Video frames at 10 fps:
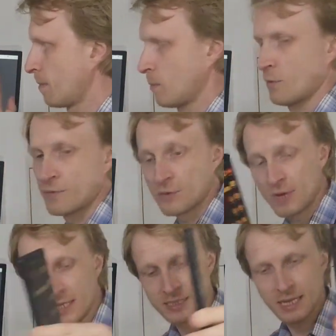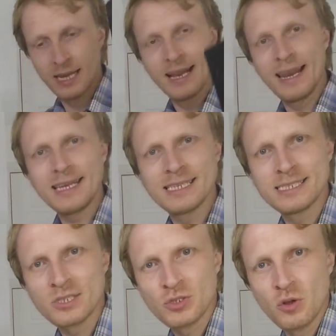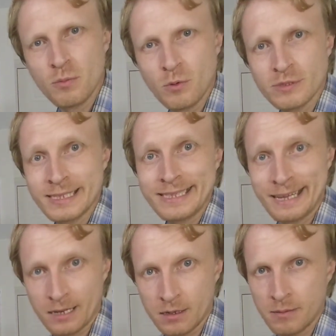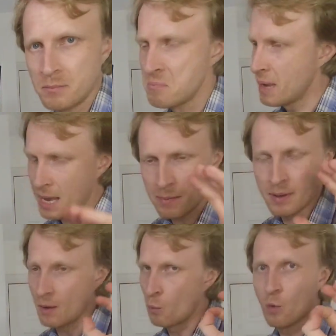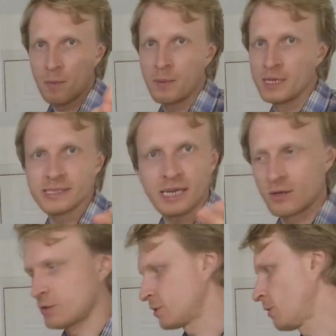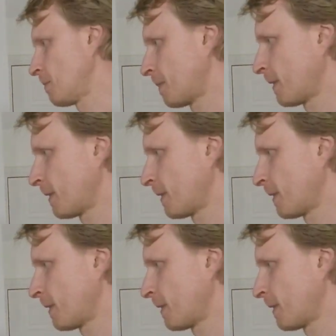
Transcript: both screens, latency is almost none, maybe one millisecond or so.